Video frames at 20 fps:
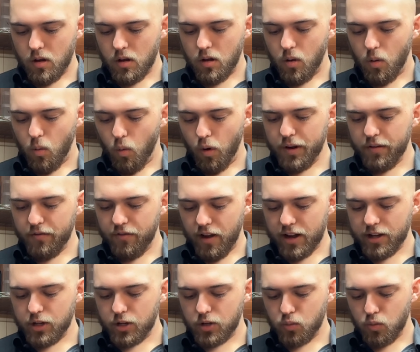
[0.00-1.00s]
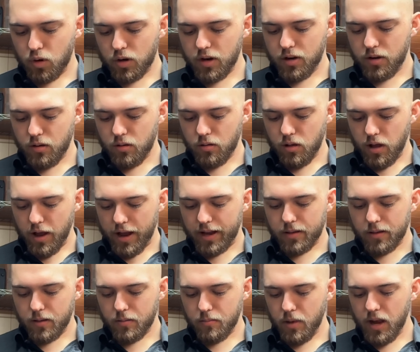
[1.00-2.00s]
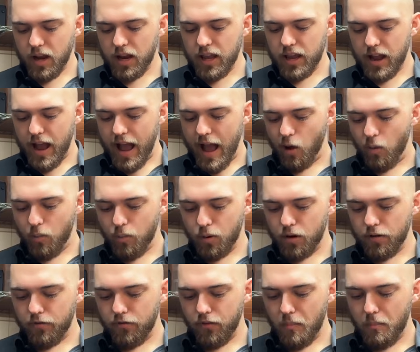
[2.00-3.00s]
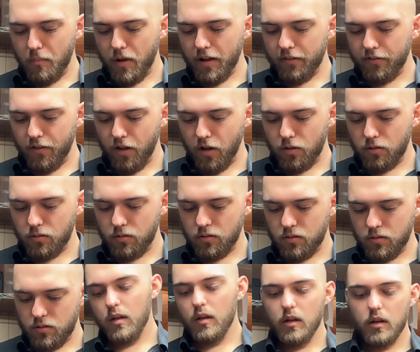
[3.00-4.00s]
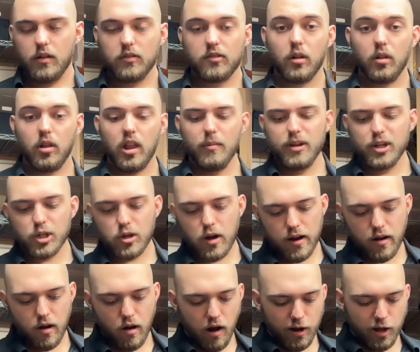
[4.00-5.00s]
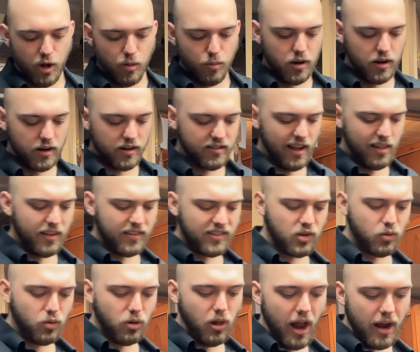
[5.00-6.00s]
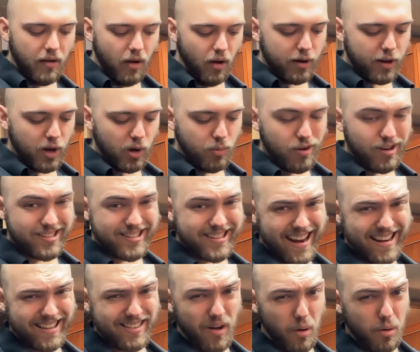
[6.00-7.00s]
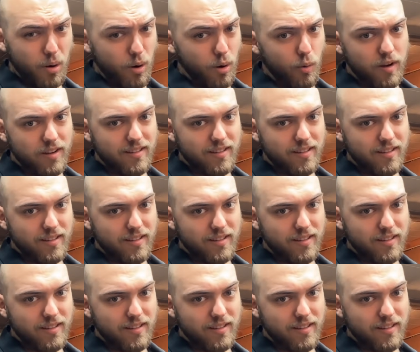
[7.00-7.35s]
What if I just want to do like media output from my phone? So let me try an audiobook, because I listen to a lot of audiobooks and I don't always